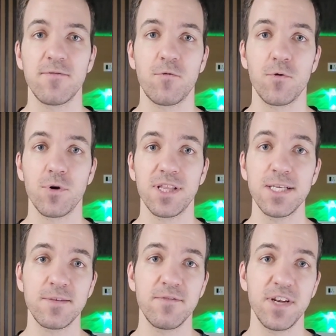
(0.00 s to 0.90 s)
for
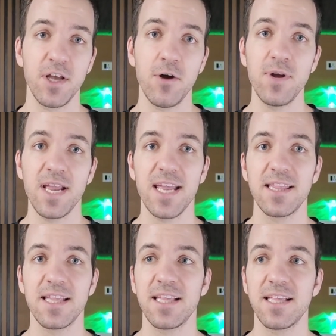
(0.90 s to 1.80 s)
this video in
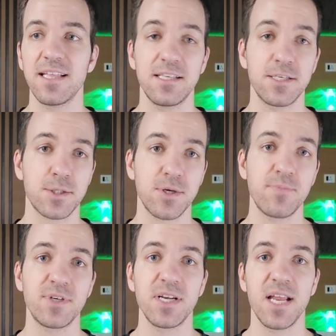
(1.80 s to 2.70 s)
the description,